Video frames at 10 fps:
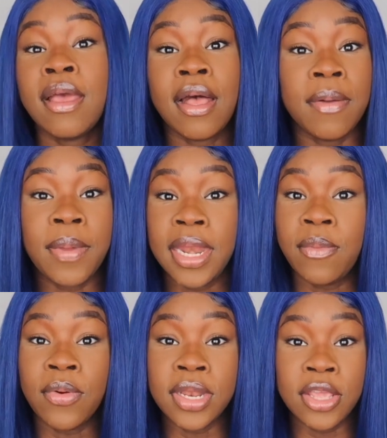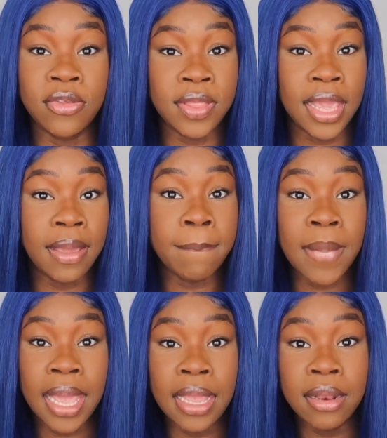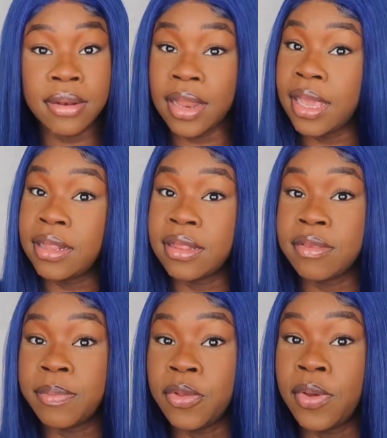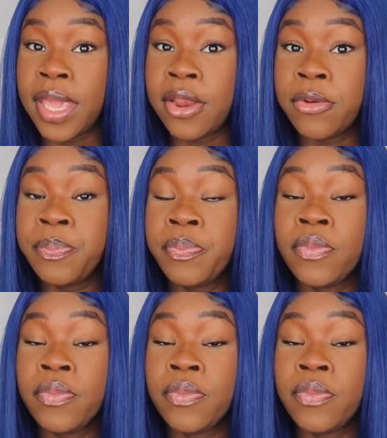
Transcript: anyone that you think might like this blue hair.